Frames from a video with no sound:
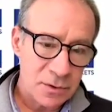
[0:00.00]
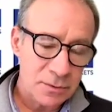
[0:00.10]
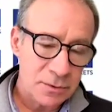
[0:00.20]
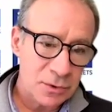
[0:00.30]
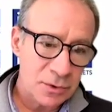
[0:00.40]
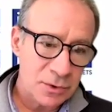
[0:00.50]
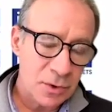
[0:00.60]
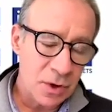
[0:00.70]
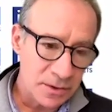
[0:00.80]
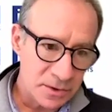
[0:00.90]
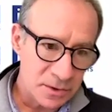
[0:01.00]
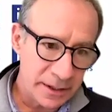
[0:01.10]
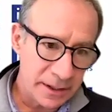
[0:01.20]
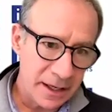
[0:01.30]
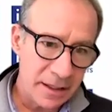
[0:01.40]
to
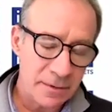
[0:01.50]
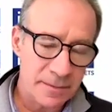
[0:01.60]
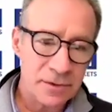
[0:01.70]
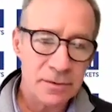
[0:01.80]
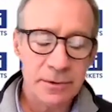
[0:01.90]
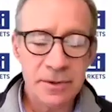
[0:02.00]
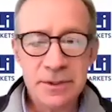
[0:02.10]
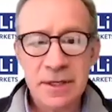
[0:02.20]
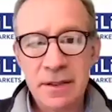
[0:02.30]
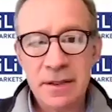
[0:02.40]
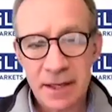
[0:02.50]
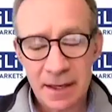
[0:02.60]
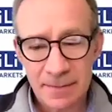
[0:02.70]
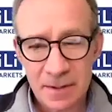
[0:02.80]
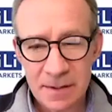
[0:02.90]
concentrate lithium and to produce lithium
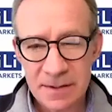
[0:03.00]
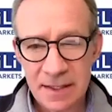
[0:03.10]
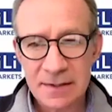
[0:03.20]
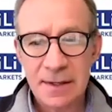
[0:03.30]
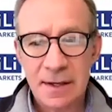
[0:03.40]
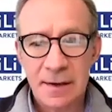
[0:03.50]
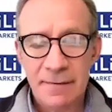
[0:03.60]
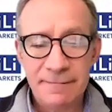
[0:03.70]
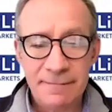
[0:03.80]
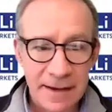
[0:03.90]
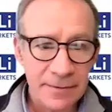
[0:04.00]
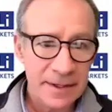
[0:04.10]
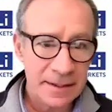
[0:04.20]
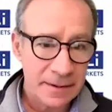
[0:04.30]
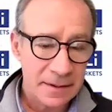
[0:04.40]
chemicals is
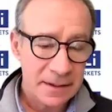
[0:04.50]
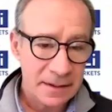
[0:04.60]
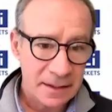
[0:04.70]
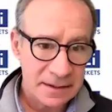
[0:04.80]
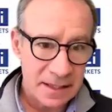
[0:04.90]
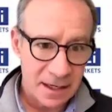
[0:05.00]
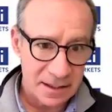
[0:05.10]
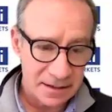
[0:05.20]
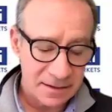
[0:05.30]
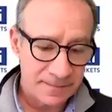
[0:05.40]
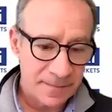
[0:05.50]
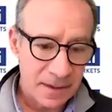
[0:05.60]
very scarce.